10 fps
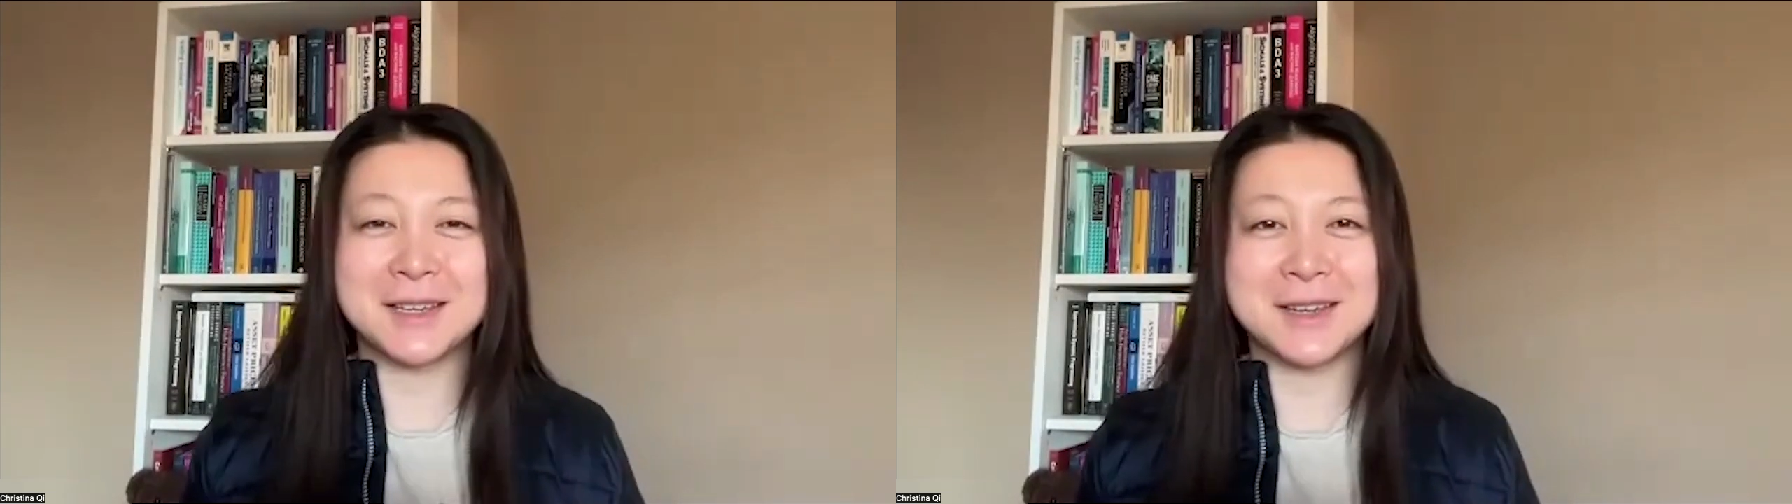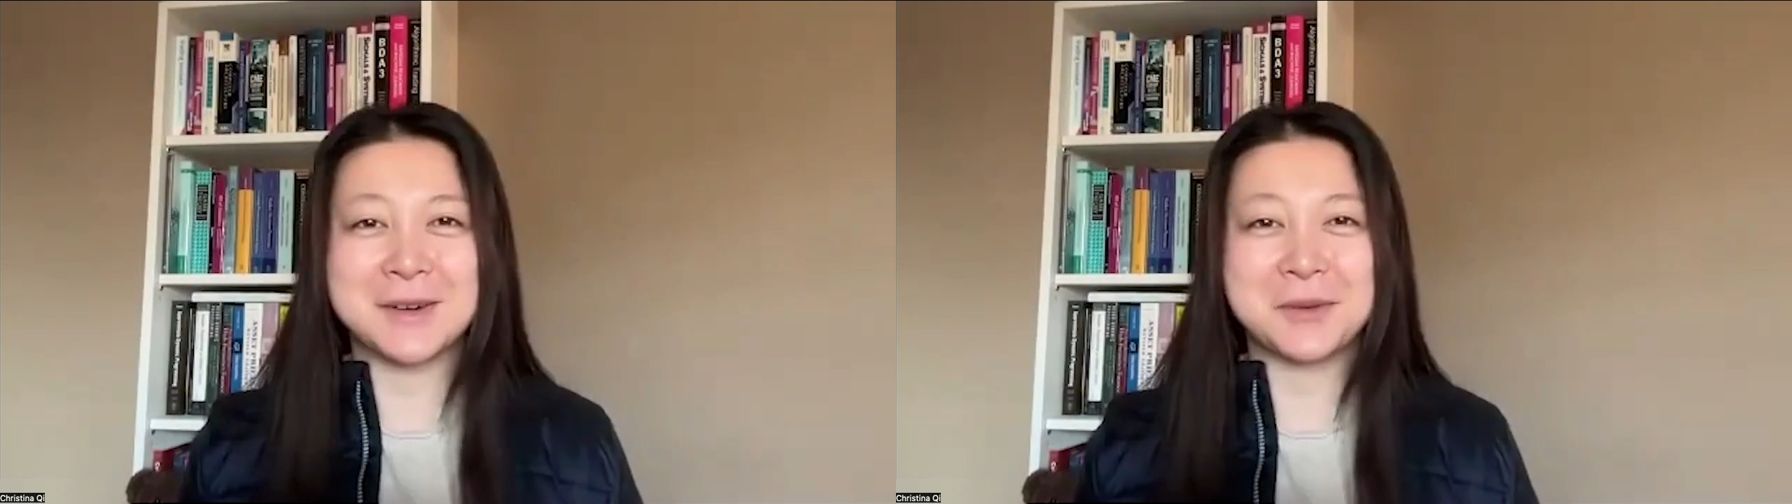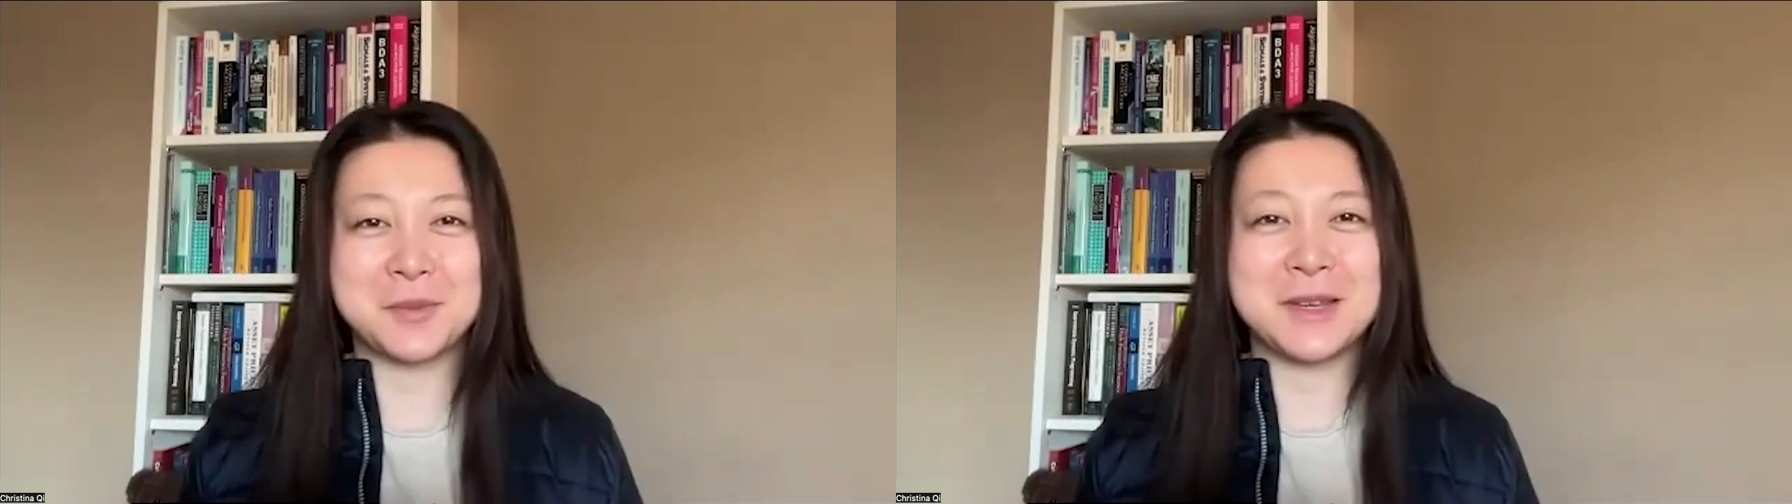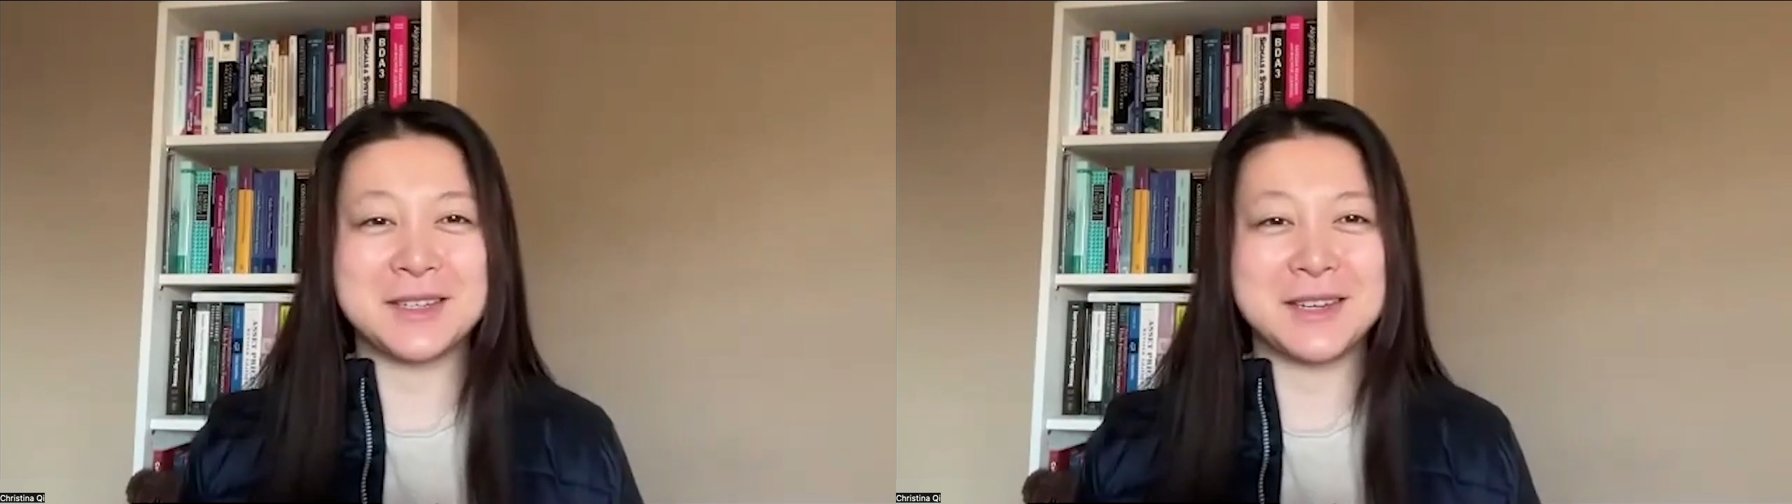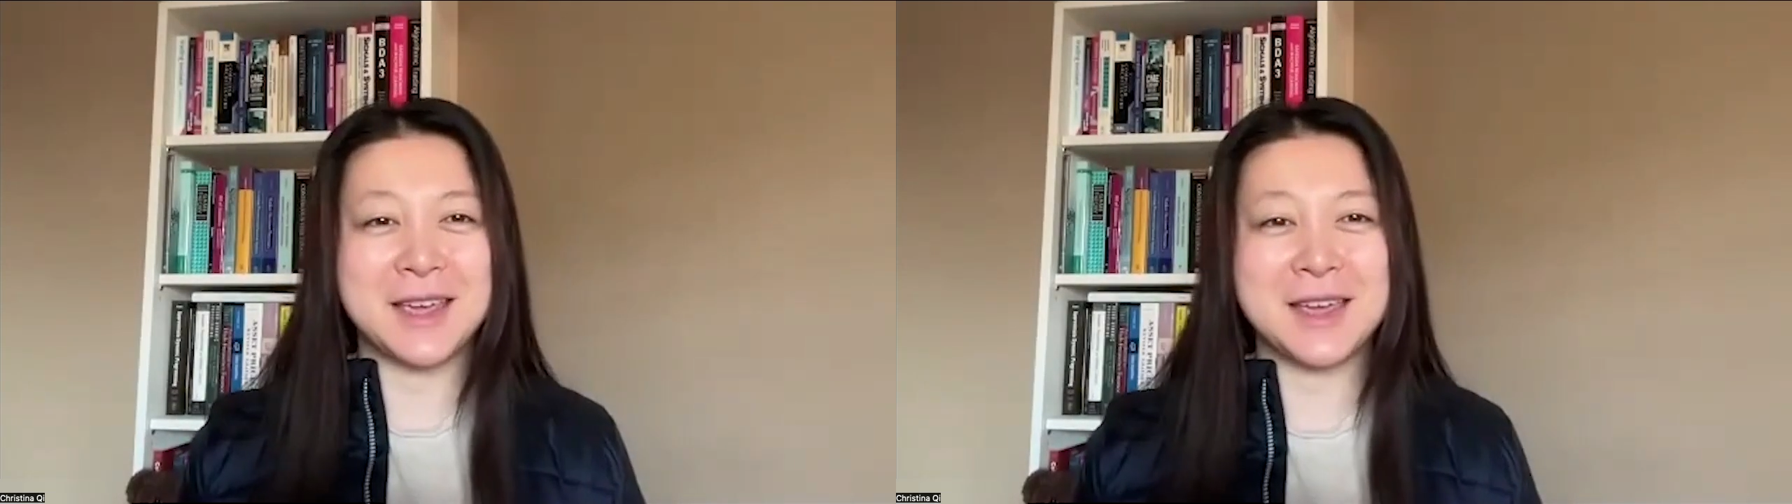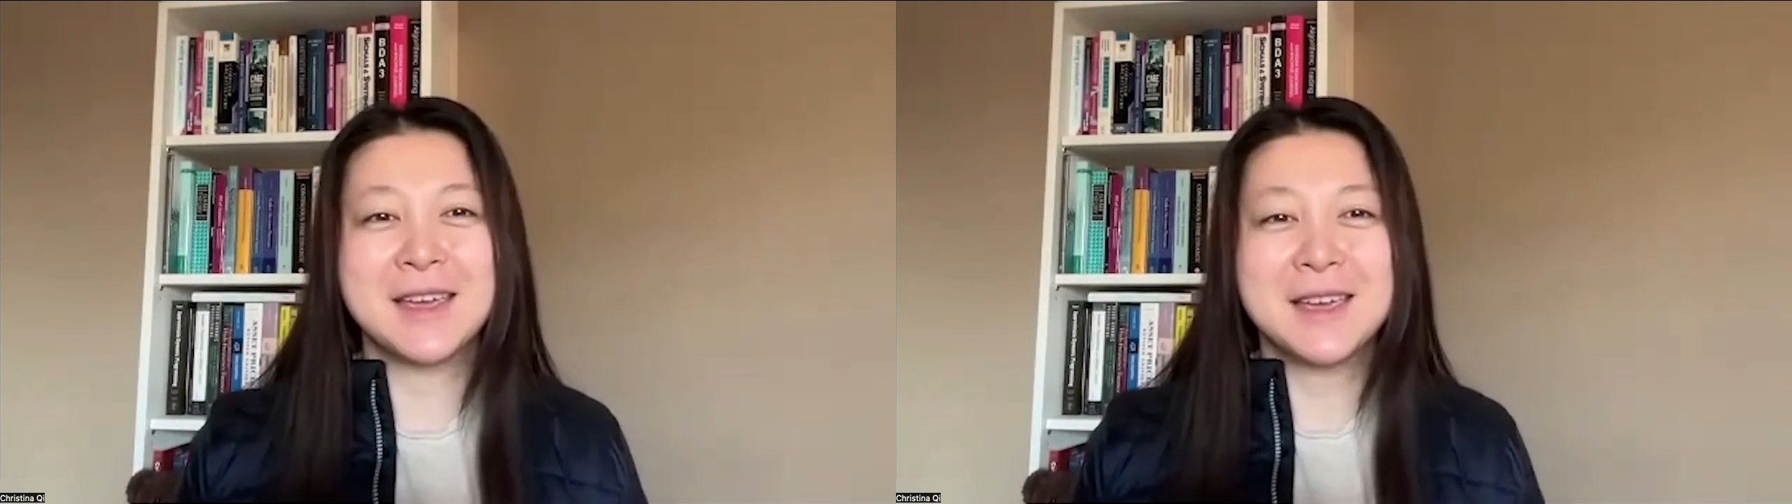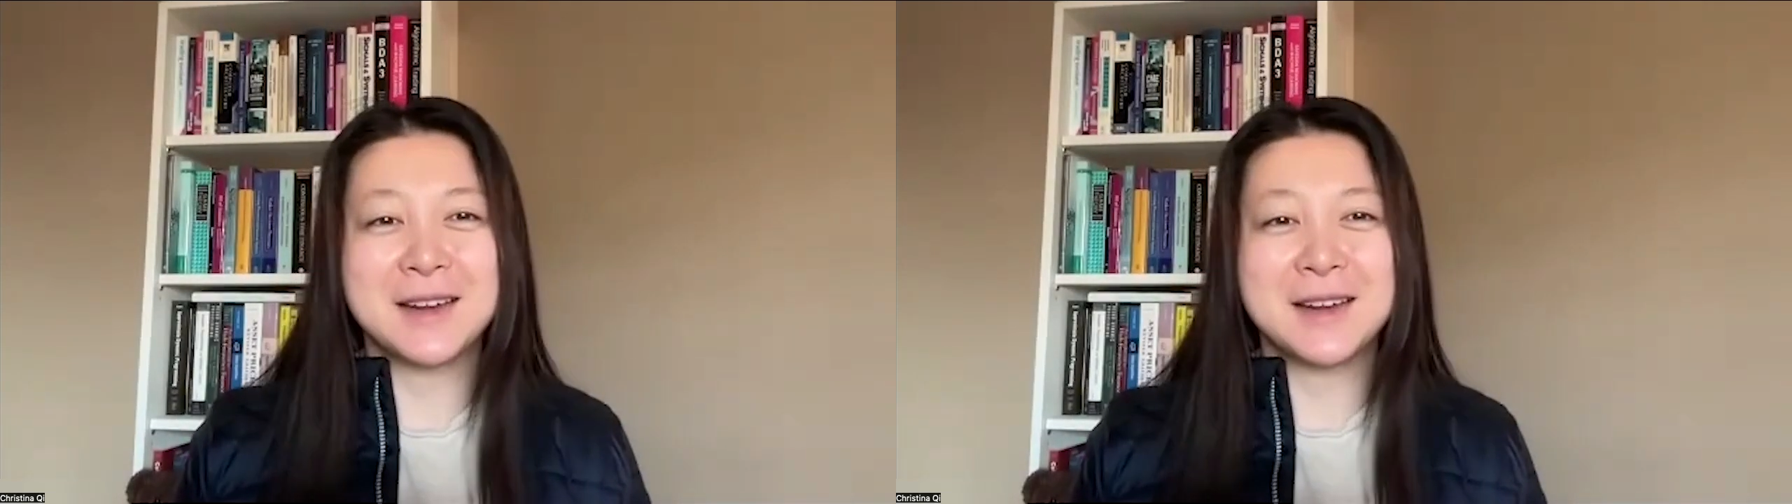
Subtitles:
here with me today.